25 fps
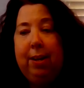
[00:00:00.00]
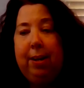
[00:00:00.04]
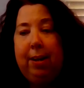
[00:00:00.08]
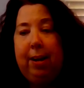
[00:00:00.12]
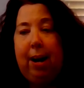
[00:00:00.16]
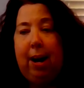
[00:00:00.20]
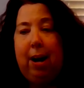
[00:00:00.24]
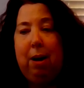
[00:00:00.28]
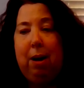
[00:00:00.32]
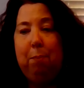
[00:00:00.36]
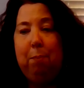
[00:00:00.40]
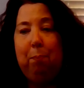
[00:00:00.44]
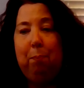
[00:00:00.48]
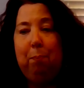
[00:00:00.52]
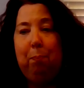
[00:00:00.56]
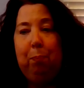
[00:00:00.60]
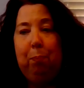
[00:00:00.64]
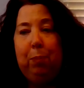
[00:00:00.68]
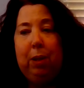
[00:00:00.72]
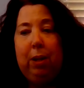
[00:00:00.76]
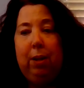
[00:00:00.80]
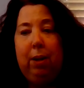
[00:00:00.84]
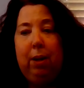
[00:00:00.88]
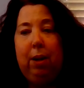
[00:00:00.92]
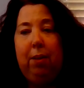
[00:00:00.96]

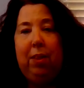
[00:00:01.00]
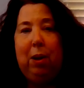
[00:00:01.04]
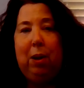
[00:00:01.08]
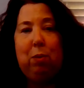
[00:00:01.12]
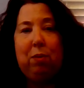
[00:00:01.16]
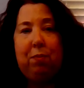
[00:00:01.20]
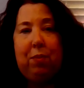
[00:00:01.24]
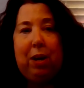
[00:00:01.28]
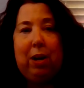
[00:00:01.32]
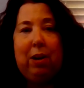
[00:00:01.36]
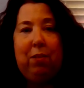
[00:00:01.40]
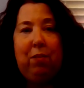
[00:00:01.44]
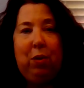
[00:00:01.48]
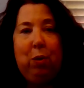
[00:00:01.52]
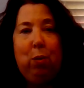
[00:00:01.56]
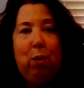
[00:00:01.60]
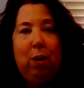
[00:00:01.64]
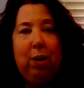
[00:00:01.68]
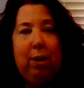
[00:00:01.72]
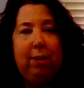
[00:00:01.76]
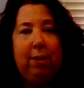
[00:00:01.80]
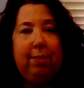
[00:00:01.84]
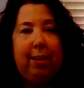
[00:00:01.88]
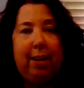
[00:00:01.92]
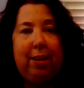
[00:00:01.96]
There were very few
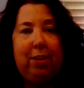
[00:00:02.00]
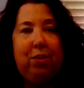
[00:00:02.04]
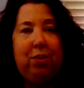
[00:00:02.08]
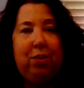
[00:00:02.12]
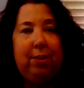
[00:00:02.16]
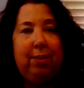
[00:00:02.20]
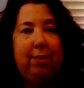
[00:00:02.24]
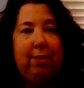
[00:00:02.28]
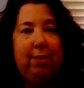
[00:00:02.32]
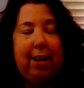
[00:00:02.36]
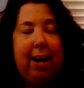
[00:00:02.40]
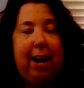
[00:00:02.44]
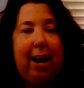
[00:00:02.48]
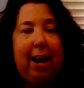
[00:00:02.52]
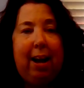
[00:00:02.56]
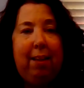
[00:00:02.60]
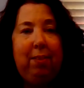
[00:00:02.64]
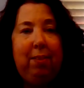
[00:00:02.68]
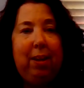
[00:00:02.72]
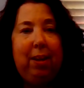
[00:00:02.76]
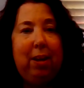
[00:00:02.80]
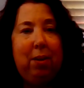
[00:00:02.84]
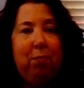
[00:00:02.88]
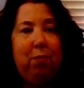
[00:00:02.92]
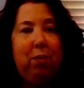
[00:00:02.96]
organizations that had
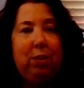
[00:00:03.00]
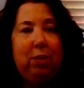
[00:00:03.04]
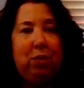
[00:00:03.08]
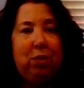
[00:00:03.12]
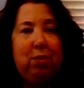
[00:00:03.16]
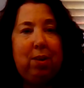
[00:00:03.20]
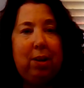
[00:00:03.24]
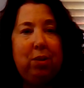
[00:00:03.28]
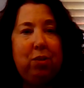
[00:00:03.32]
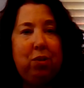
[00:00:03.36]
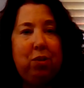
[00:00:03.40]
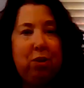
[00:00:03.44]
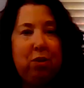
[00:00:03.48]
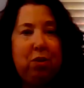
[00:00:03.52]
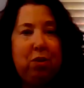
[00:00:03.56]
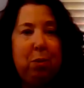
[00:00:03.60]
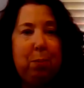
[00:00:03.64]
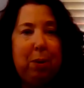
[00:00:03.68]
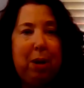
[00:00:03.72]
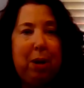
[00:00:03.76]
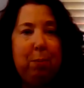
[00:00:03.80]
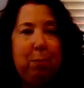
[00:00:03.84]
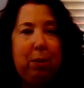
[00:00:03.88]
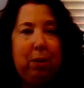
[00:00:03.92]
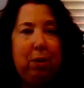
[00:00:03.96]
the infrastructure to
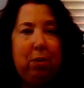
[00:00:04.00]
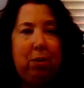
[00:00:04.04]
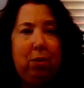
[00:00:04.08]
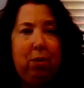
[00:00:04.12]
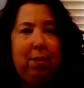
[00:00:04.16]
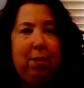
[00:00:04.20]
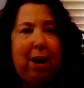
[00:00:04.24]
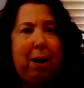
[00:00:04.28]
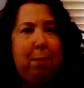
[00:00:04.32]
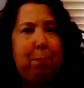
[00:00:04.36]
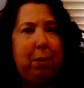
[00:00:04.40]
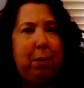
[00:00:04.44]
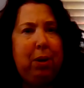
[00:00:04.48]
be able to do that.